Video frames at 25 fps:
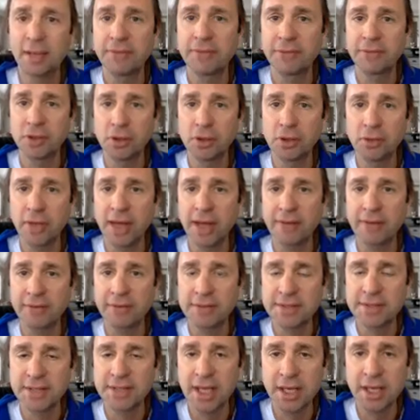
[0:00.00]
If you do that, if you
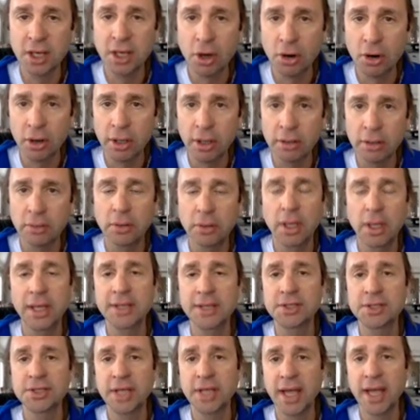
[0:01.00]
stay current
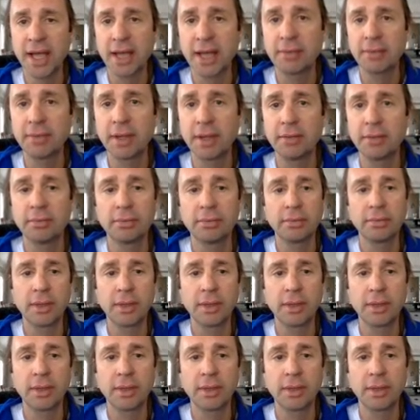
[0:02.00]
each day that